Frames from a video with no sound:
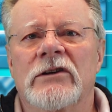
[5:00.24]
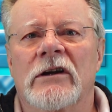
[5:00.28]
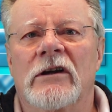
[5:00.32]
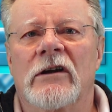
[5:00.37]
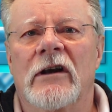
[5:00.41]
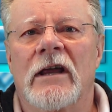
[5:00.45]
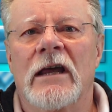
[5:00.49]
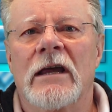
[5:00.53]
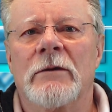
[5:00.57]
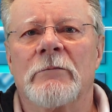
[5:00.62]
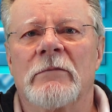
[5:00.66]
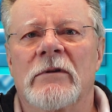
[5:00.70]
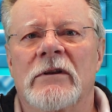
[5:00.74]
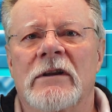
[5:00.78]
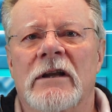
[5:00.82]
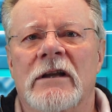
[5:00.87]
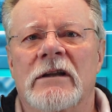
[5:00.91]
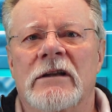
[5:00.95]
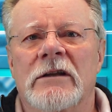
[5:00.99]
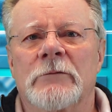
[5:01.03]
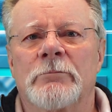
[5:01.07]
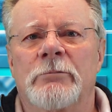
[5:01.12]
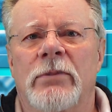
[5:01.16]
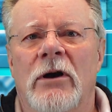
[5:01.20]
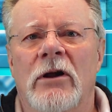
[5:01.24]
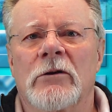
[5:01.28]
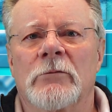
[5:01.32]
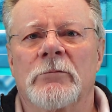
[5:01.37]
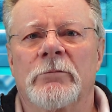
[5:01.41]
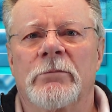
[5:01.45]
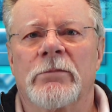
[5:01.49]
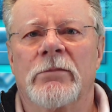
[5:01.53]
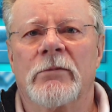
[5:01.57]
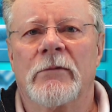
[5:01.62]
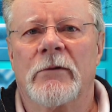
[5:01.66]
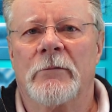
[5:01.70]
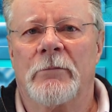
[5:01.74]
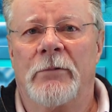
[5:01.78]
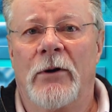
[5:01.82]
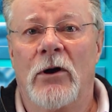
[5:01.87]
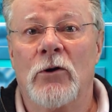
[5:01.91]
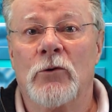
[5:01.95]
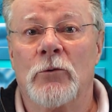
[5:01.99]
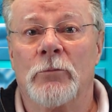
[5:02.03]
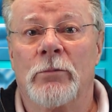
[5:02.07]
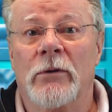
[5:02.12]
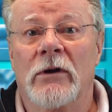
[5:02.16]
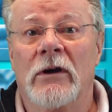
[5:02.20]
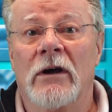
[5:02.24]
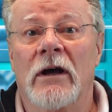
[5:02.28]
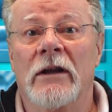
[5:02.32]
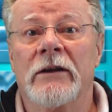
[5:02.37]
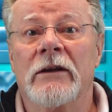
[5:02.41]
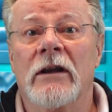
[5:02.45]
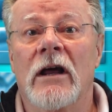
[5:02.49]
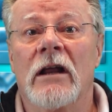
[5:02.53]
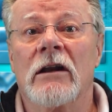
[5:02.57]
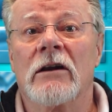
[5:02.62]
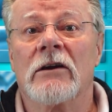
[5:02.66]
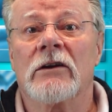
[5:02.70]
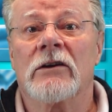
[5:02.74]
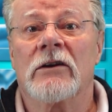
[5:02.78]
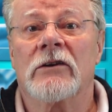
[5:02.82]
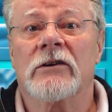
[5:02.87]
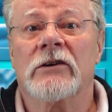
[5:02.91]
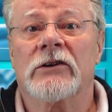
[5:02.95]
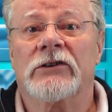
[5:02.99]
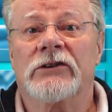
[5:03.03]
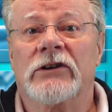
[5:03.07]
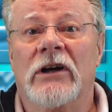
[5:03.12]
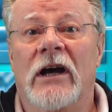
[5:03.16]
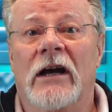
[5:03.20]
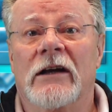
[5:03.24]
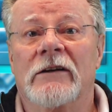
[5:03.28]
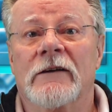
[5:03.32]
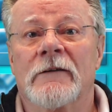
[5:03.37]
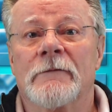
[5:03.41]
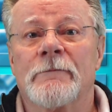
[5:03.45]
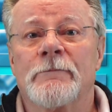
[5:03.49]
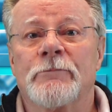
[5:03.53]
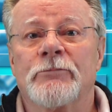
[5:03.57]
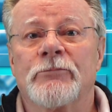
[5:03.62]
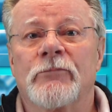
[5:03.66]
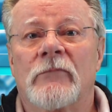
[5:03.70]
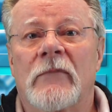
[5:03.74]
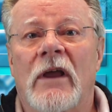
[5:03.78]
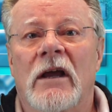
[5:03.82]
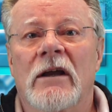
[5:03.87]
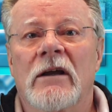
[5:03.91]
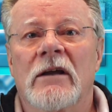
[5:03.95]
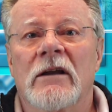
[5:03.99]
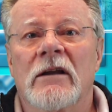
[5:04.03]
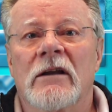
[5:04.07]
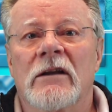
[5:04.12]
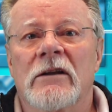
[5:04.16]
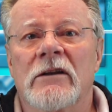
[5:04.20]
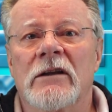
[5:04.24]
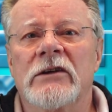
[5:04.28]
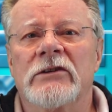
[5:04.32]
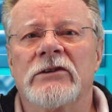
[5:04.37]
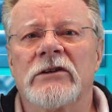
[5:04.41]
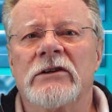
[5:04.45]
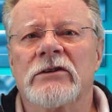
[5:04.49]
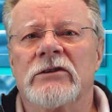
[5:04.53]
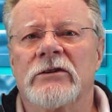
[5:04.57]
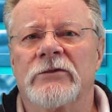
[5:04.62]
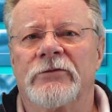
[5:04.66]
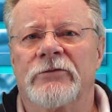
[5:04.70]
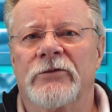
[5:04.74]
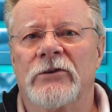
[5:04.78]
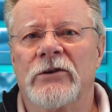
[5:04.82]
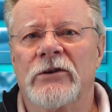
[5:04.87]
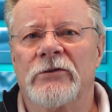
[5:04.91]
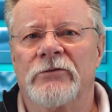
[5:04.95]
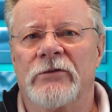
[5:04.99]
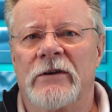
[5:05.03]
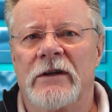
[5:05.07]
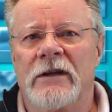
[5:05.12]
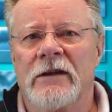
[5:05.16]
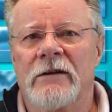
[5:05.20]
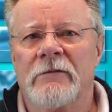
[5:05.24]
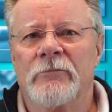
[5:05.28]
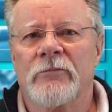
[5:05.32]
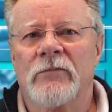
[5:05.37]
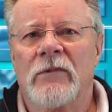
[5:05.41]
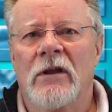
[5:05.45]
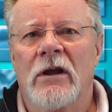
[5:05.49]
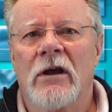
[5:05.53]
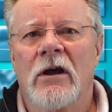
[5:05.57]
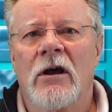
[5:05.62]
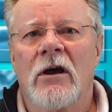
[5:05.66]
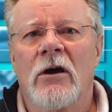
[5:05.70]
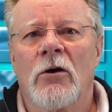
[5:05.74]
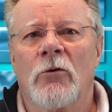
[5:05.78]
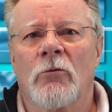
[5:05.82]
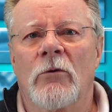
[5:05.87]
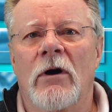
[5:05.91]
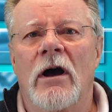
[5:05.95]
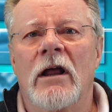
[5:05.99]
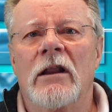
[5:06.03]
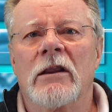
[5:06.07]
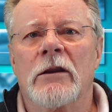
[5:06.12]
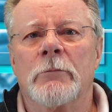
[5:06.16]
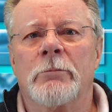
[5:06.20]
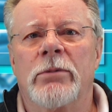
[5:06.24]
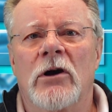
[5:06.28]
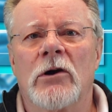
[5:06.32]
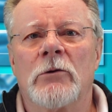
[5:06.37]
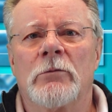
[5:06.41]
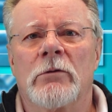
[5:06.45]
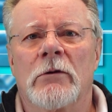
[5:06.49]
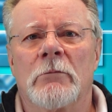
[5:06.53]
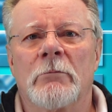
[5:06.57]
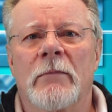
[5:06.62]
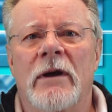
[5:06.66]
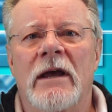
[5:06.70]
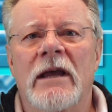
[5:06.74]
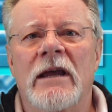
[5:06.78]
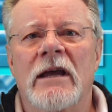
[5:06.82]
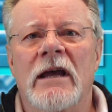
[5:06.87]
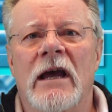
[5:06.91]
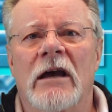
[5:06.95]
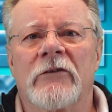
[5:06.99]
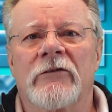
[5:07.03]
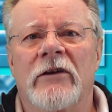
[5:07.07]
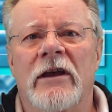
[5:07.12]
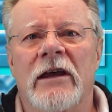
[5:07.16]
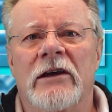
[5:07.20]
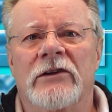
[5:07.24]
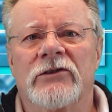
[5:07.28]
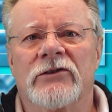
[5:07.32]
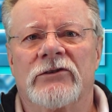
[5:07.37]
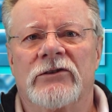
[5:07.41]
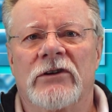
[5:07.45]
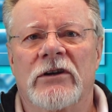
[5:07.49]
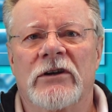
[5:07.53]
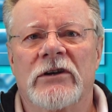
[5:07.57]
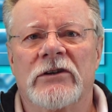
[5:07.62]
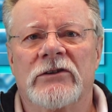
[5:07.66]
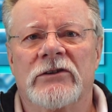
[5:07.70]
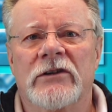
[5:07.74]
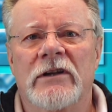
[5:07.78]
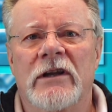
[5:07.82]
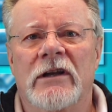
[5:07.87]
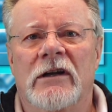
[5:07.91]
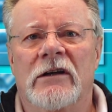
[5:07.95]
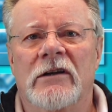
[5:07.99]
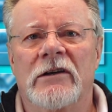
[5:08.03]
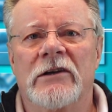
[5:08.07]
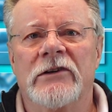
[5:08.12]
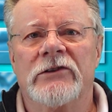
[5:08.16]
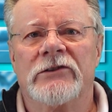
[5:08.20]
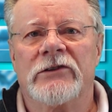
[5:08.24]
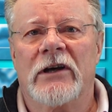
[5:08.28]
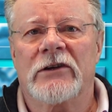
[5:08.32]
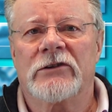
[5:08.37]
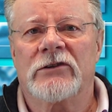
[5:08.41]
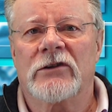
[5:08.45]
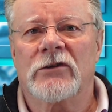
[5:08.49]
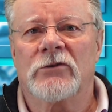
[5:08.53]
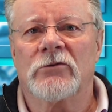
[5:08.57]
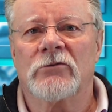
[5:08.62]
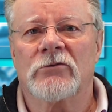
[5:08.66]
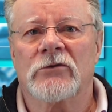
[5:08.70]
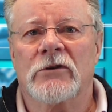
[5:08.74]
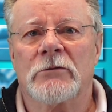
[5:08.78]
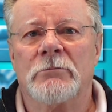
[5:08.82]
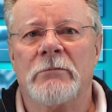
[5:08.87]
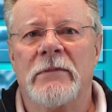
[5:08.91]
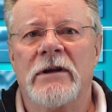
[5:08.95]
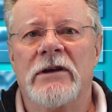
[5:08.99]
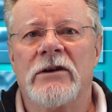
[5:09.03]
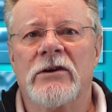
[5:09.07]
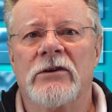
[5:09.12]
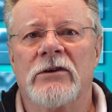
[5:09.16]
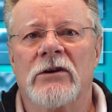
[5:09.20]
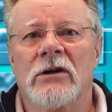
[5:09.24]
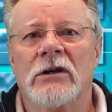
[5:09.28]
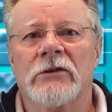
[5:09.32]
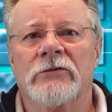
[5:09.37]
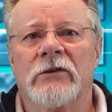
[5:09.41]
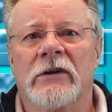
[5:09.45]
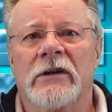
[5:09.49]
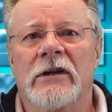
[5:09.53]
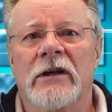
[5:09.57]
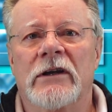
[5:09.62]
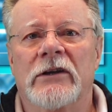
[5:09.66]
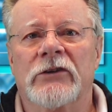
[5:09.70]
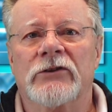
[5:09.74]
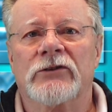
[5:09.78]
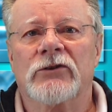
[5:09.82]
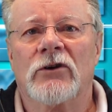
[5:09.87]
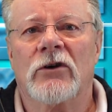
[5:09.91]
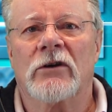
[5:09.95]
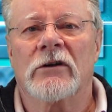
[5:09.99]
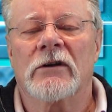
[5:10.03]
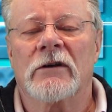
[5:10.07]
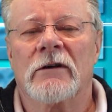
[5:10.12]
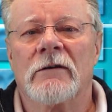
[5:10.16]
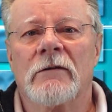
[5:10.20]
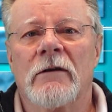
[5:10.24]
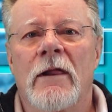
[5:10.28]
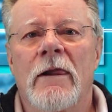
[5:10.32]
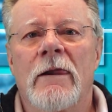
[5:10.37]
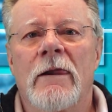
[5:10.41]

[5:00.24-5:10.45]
the claim that the Pope annulled the Charter. This is a furphy. While the Pope may have exercised ecclesiastical dominion over King John,